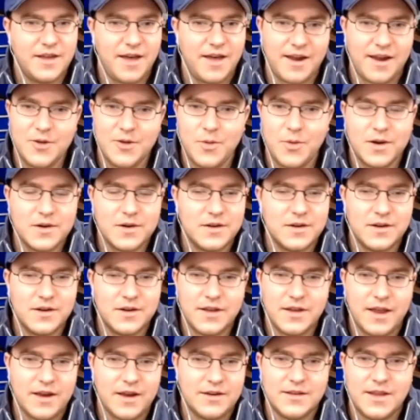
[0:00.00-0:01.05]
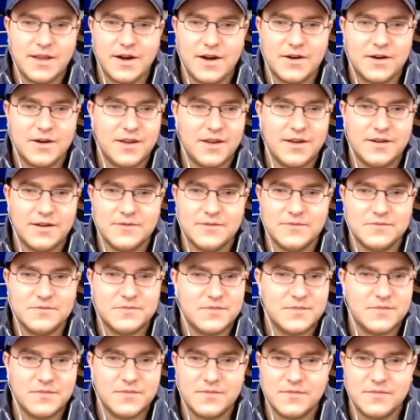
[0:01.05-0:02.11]
any one good hit in there
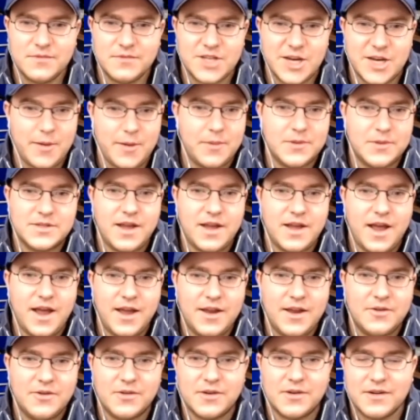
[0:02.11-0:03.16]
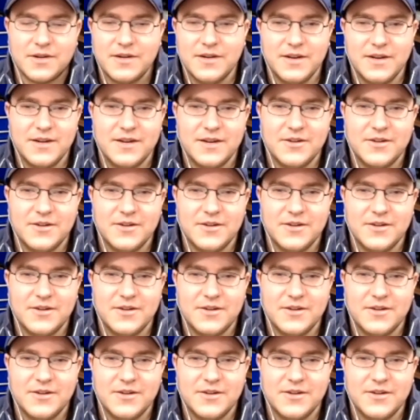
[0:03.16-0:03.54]
can jam up a side or